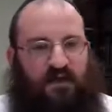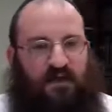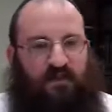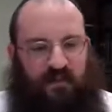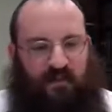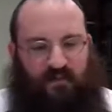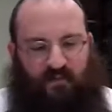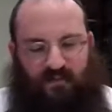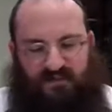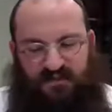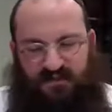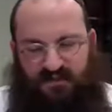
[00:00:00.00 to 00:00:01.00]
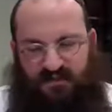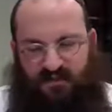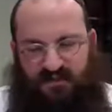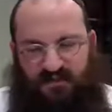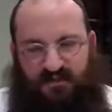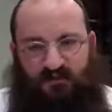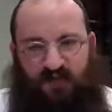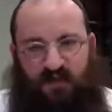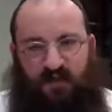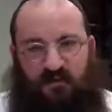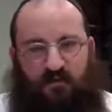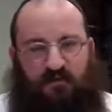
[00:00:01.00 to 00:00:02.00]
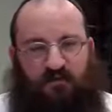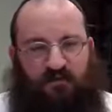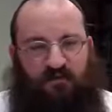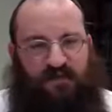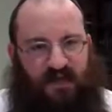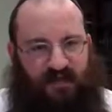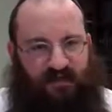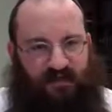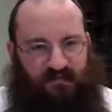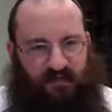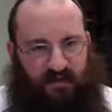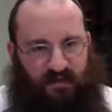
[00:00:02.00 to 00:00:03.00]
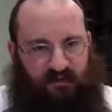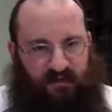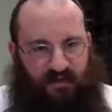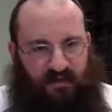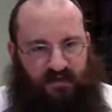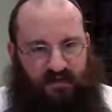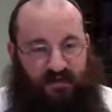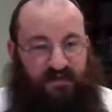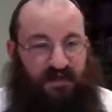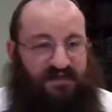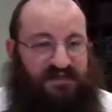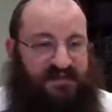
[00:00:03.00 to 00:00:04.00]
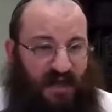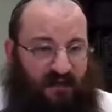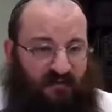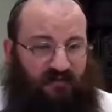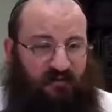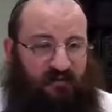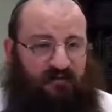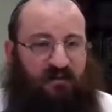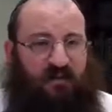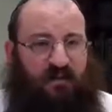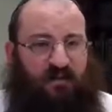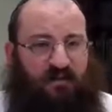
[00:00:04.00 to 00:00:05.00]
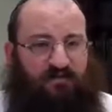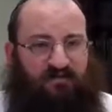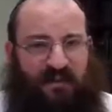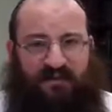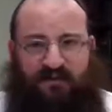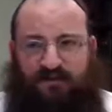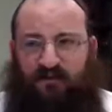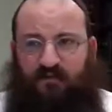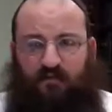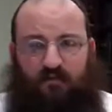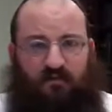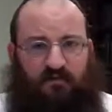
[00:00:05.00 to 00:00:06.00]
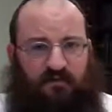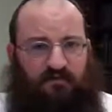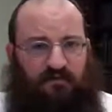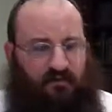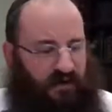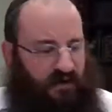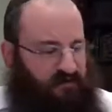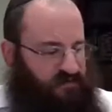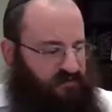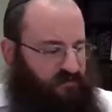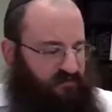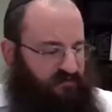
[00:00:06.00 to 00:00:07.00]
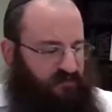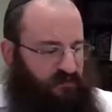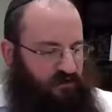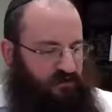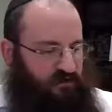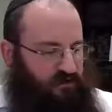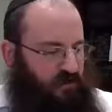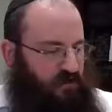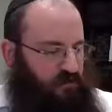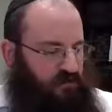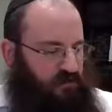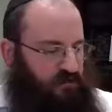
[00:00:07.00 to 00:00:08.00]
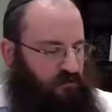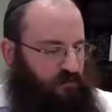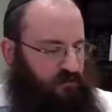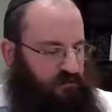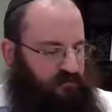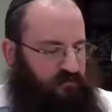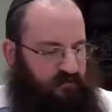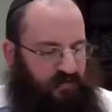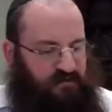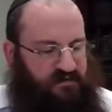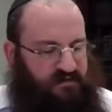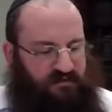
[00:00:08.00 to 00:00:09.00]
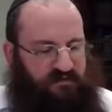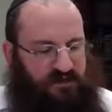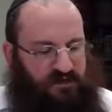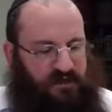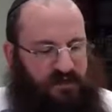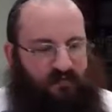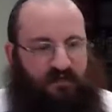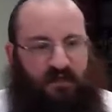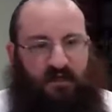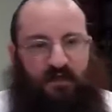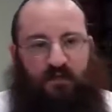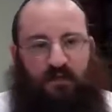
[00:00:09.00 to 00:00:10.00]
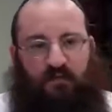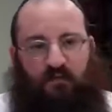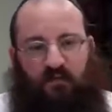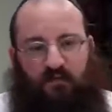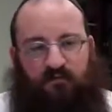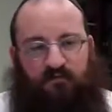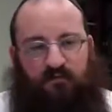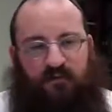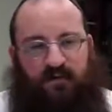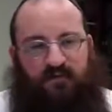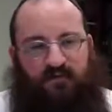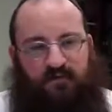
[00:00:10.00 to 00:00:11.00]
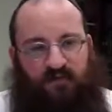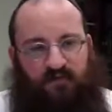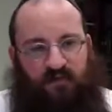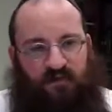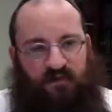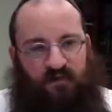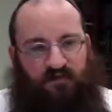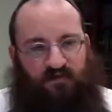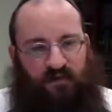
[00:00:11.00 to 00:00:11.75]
When a person is busy doing those kinds of contemplations, aside from the fact that the world reminds him of Torah, that the world reminds him of Hashem, that the world reminds him of